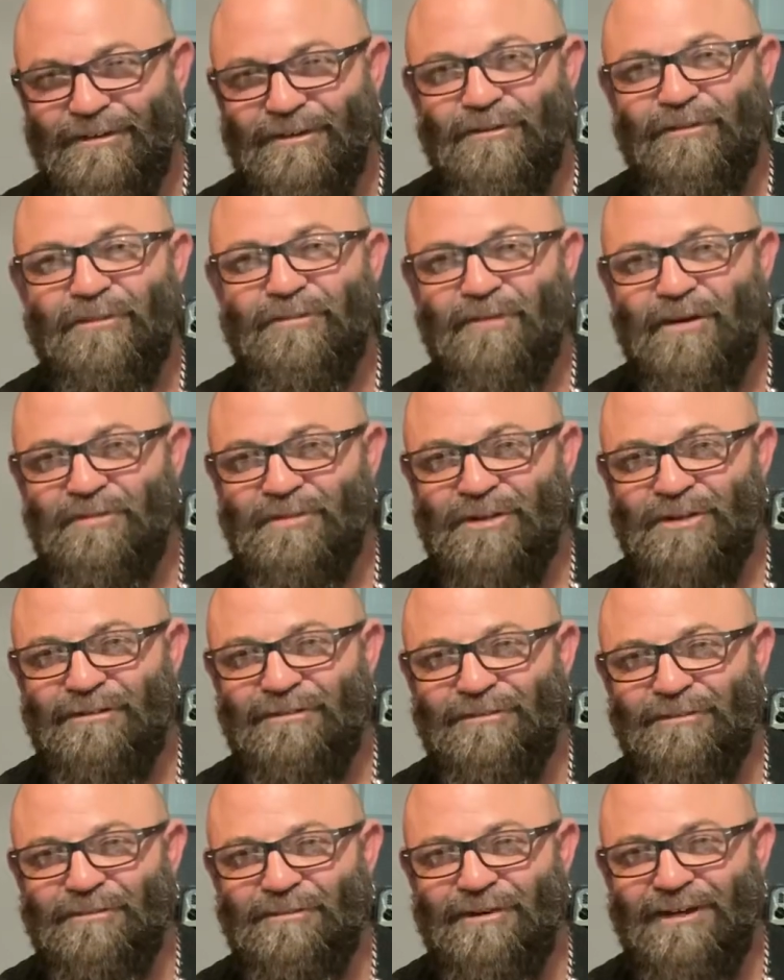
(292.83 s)
with my
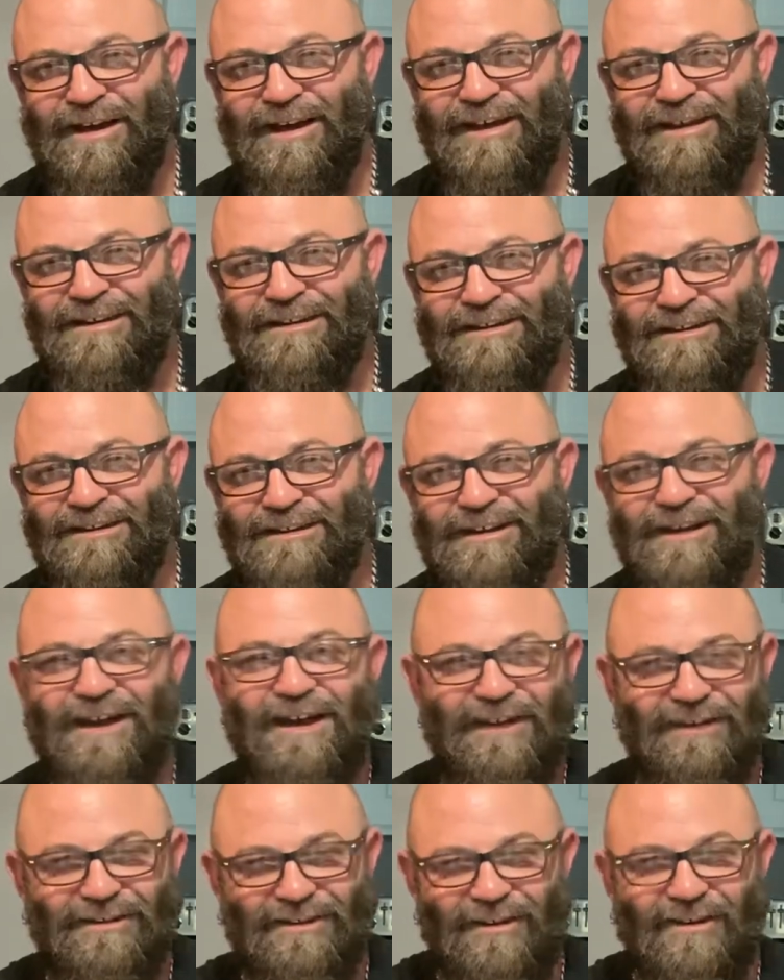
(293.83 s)
beautiful bride
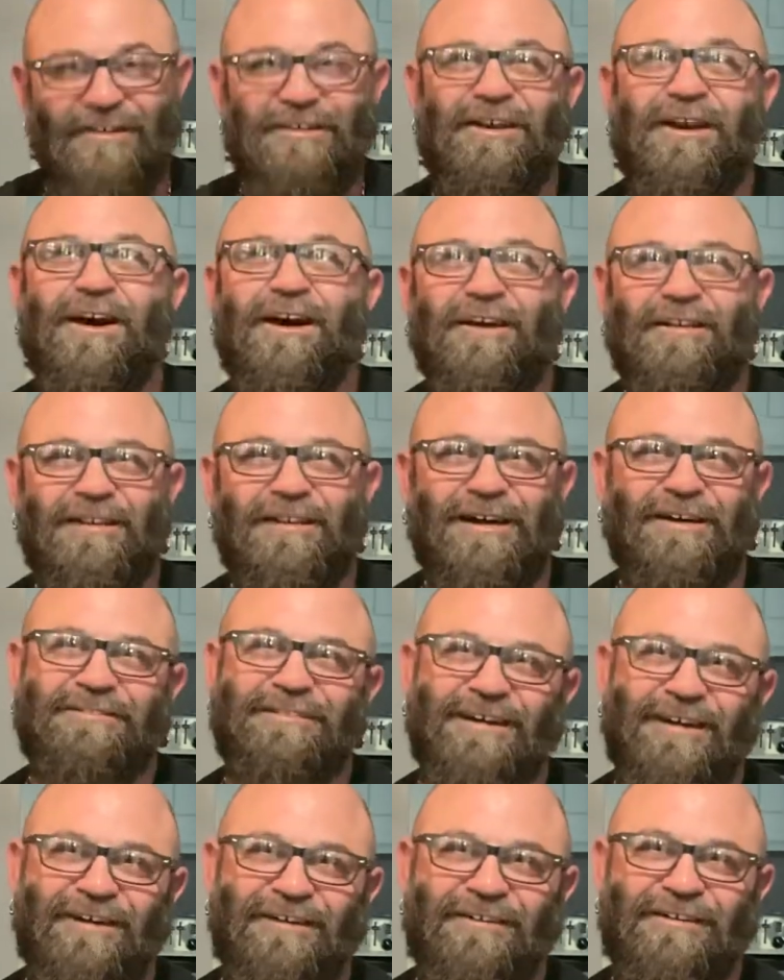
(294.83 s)
and all y'all out
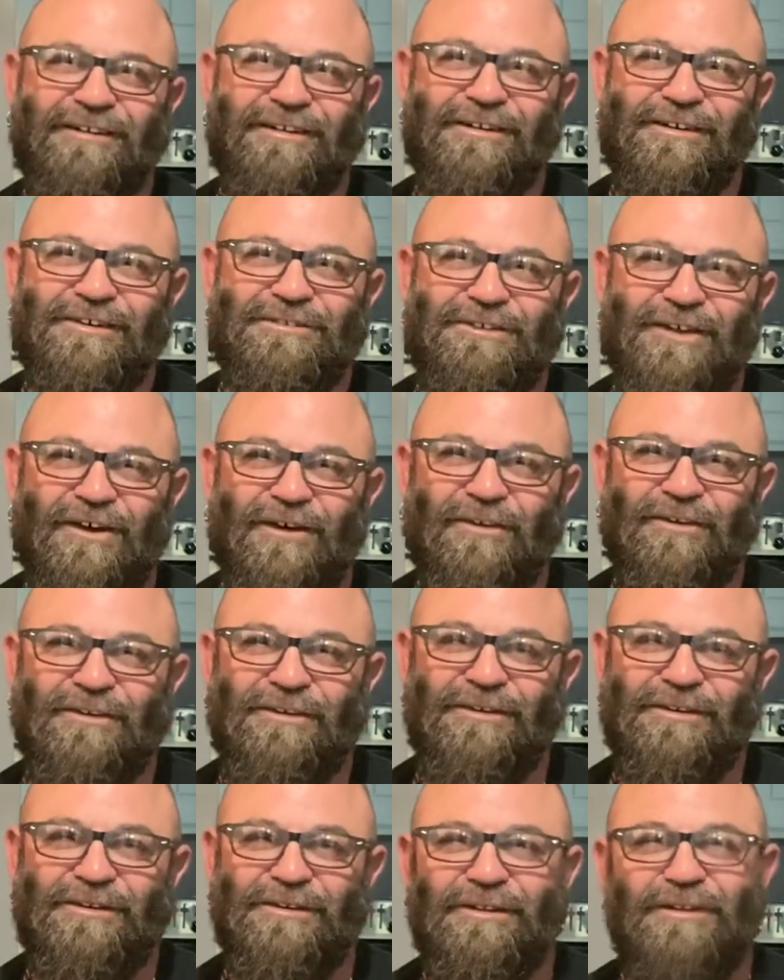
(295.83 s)
there.
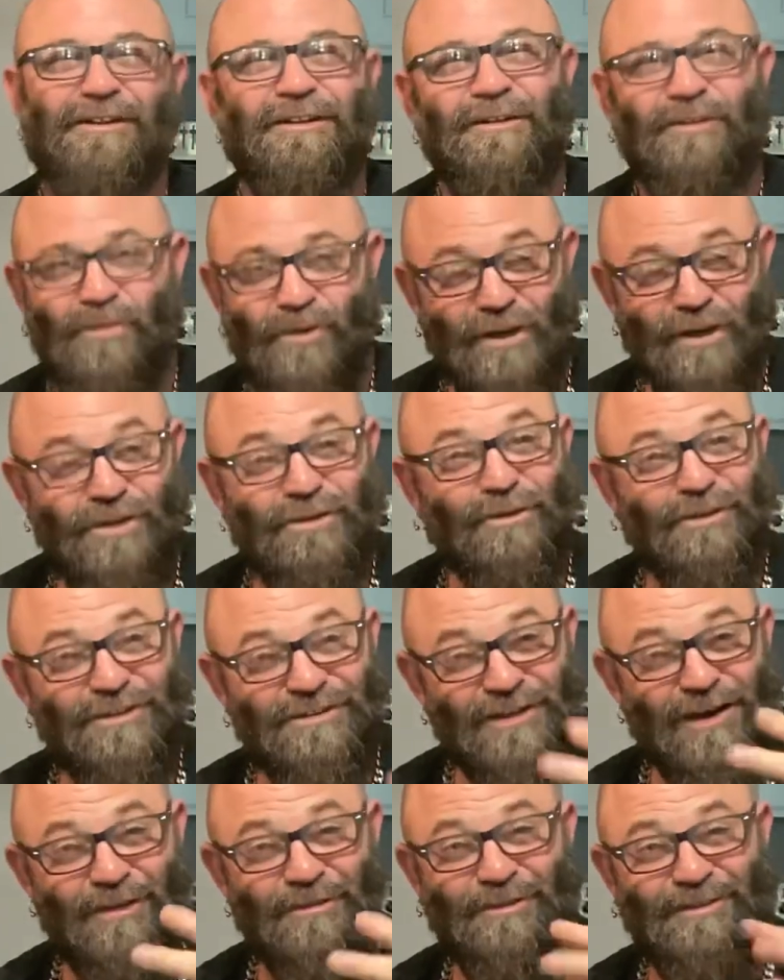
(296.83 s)
So, we're going to do the
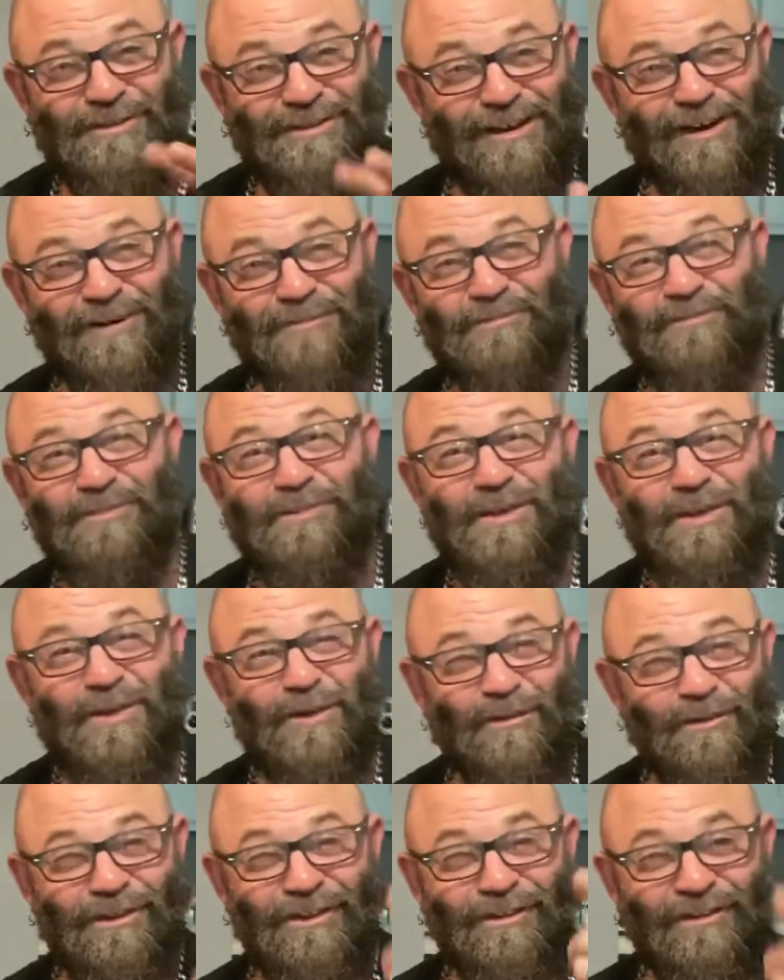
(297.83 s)
double dump.
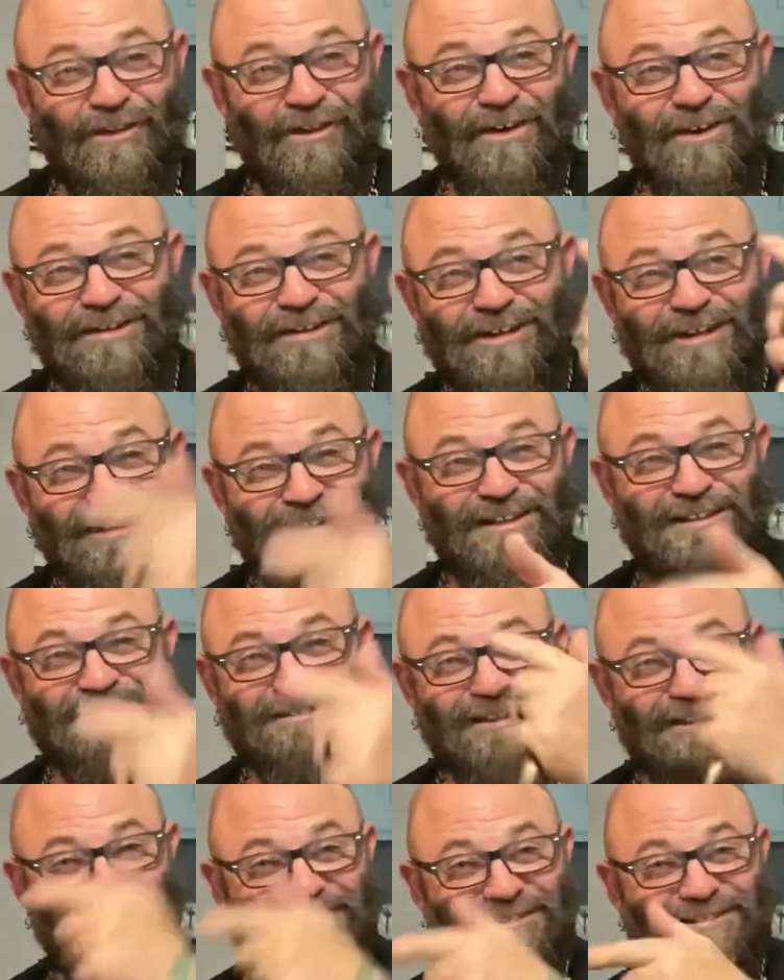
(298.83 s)
We're going to look,
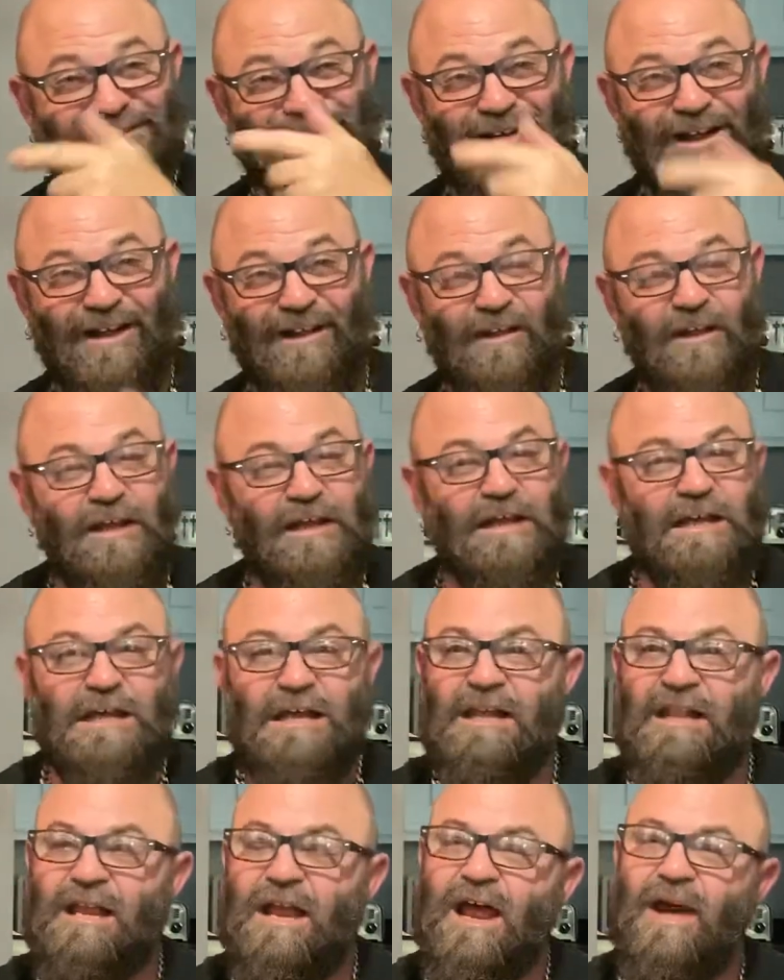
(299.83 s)
listen, and smell.
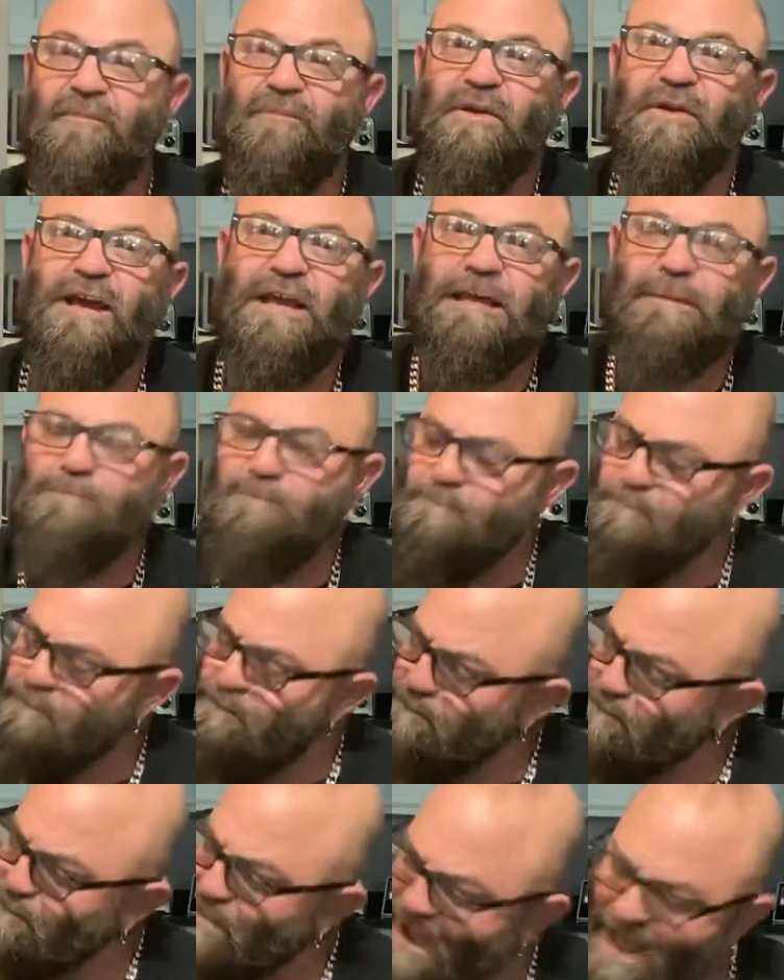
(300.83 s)
And then I'm going to
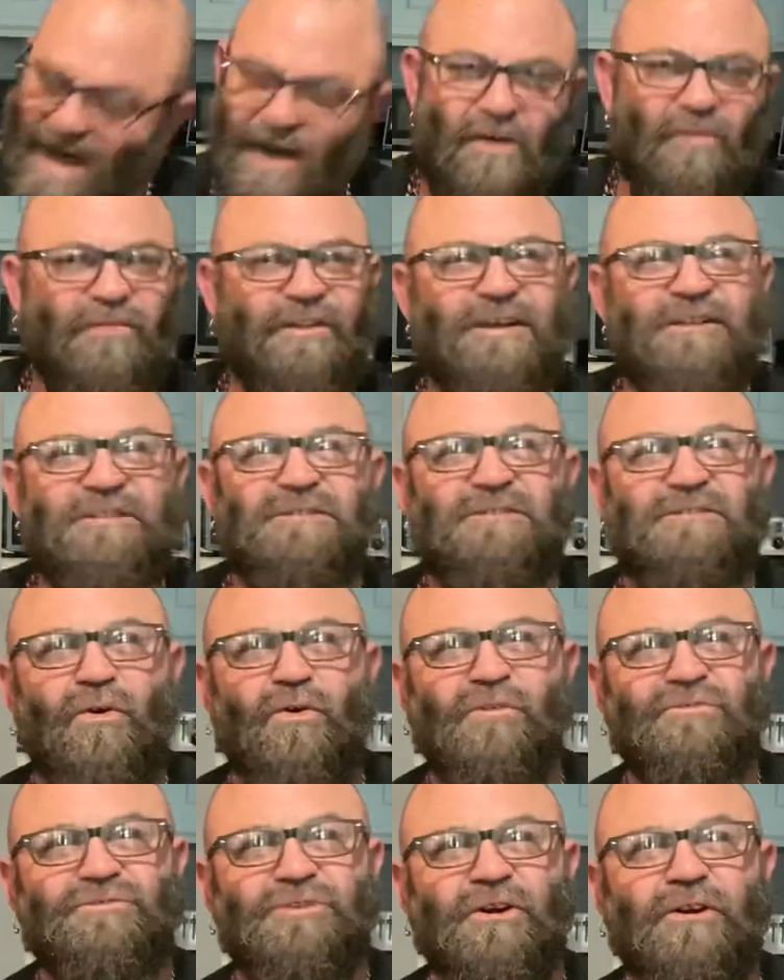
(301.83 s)
pound this
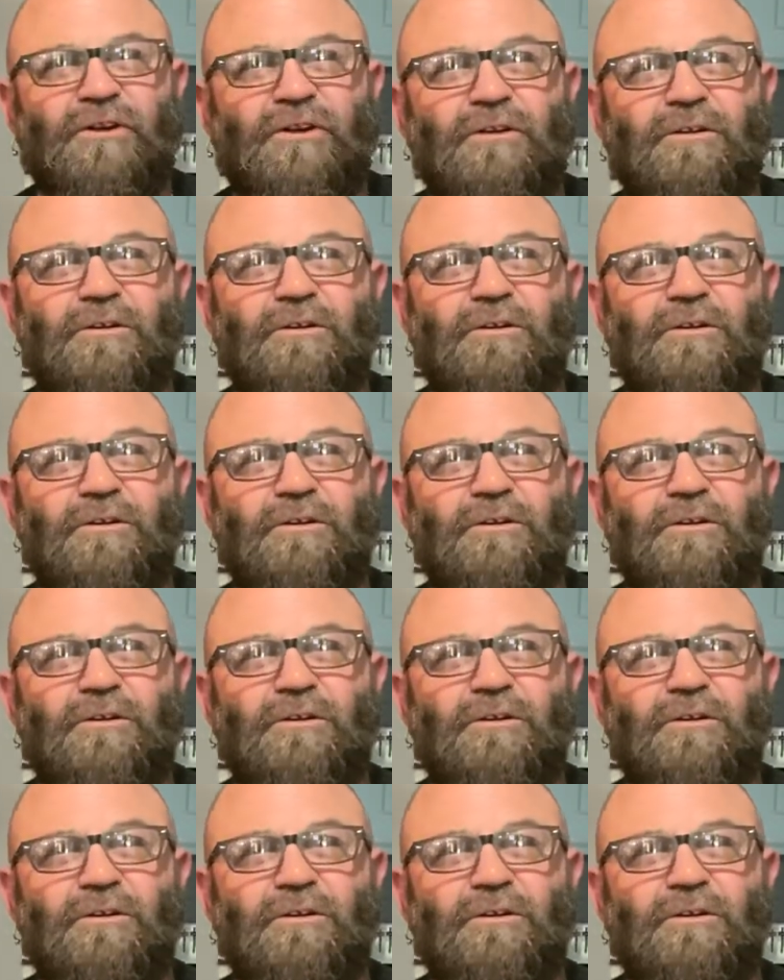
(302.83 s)
soldier